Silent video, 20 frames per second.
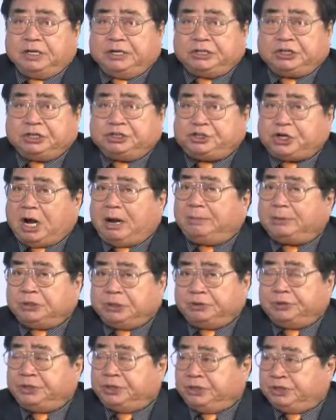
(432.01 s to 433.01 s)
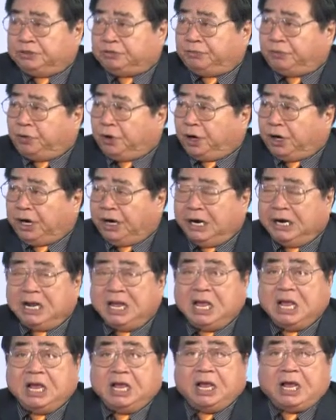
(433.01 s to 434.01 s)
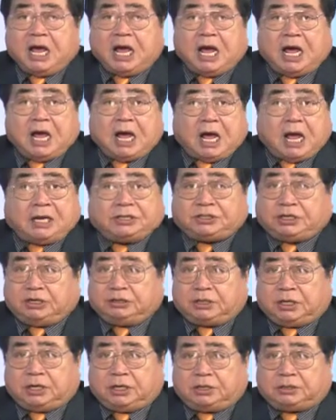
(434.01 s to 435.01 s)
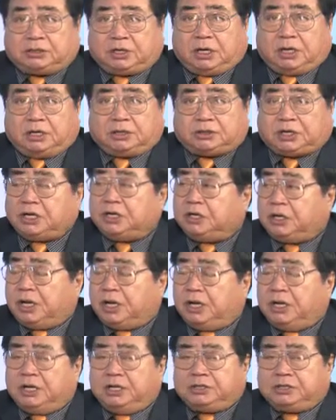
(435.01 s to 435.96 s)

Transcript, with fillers: the job duties for uh, as, as, as, uh, state, uh,